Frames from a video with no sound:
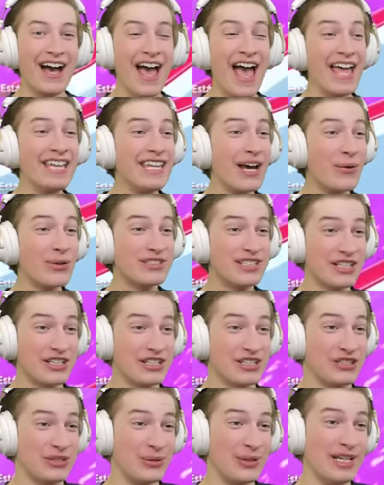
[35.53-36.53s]
And that was
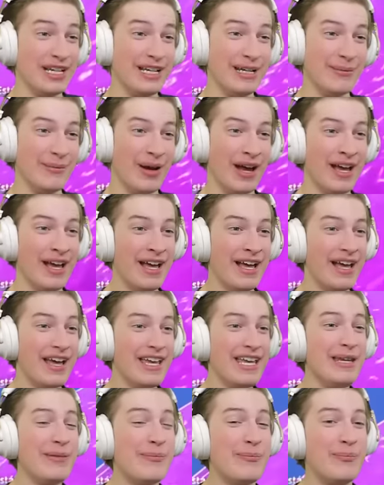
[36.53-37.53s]
extreme.
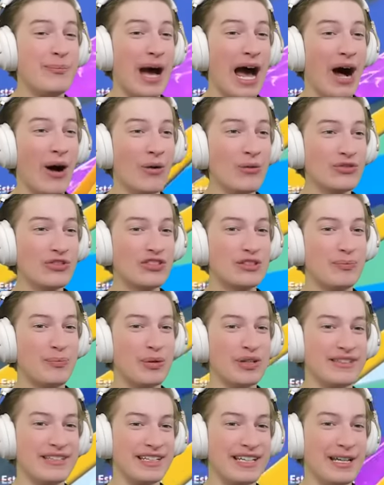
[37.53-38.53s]
He bounced
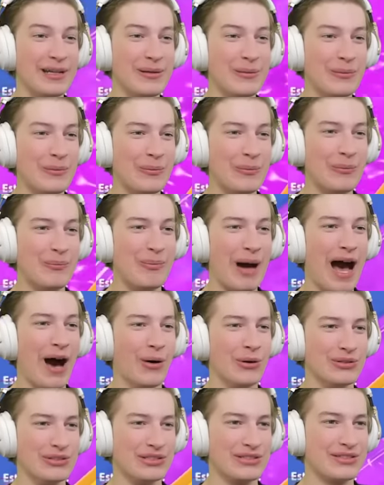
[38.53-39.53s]
but didn't
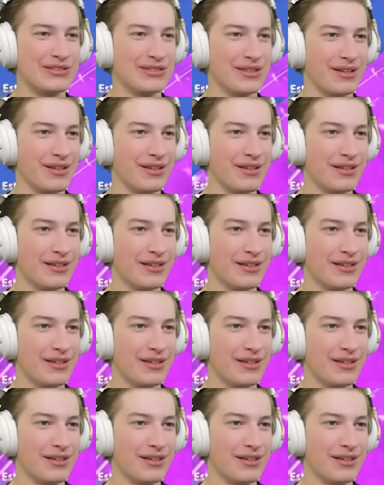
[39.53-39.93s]
bounce.